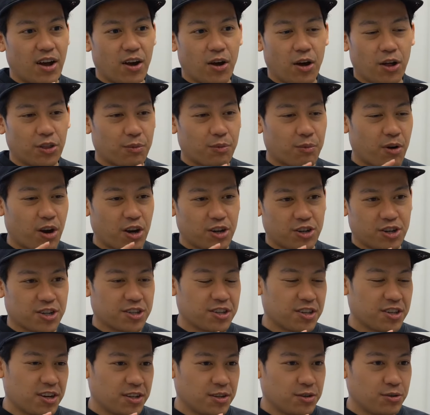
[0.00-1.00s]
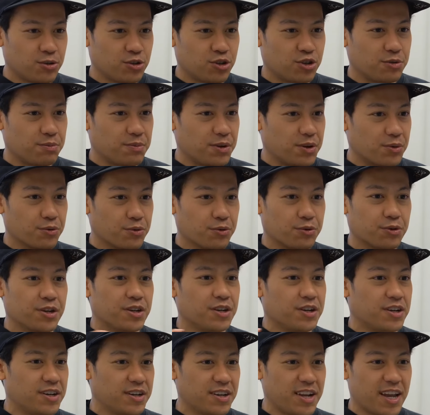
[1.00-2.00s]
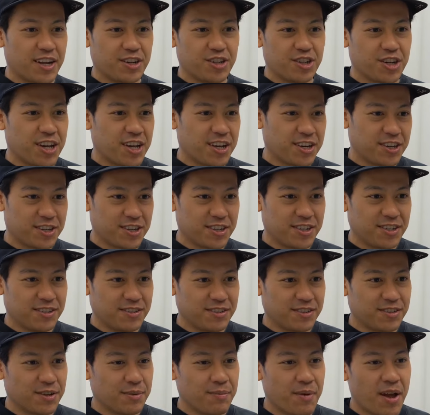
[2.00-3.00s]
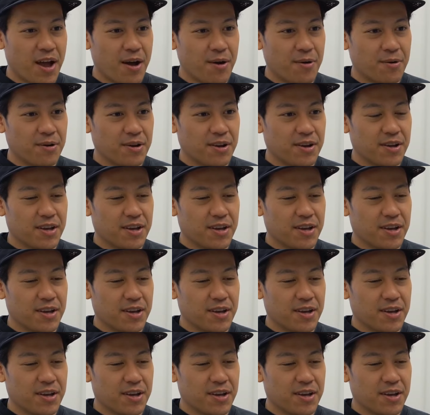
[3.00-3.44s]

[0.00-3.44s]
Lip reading: all the projects that I do should be rooted in education somehow.